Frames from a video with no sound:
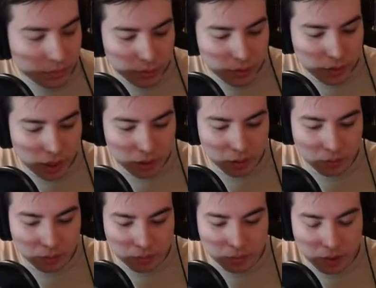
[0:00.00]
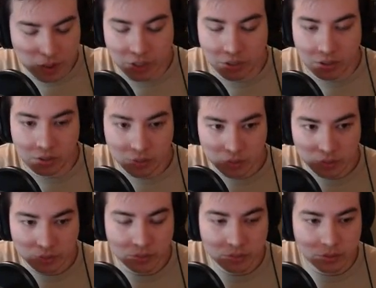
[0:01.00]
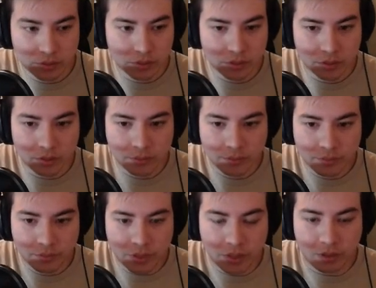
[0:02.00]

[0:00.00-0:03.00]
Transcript: Take-Two, he's actually good. He's a